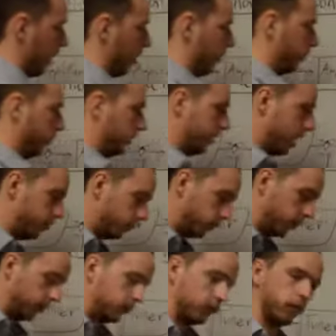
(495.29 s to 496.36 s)
output that
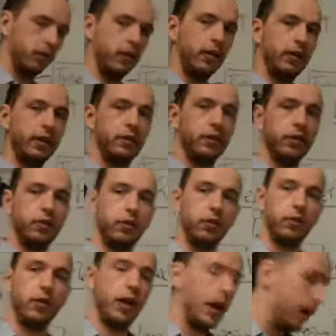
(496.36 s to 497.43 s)
we want to listen
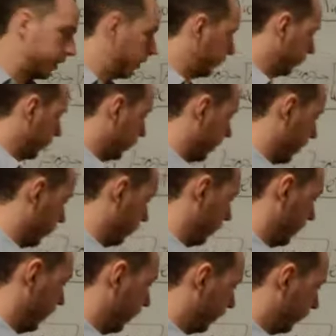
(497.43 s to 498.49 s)
to, and we'll get
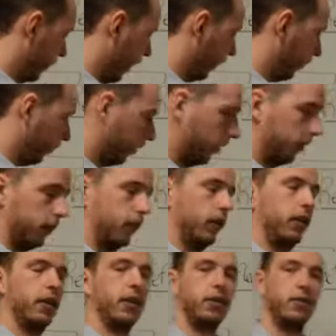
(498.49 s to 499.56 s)
rid of that other
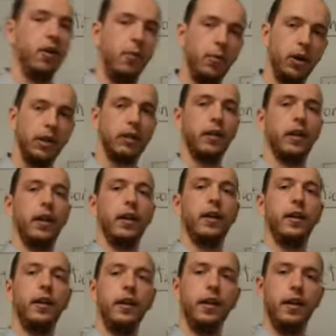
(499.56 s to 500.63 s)
normal
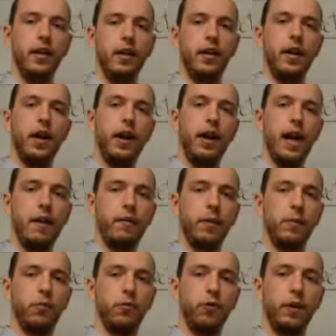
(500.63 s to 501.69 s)

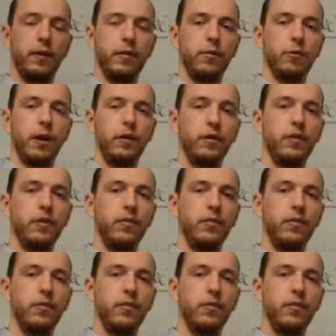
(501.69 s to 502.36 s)
FM frequency wave.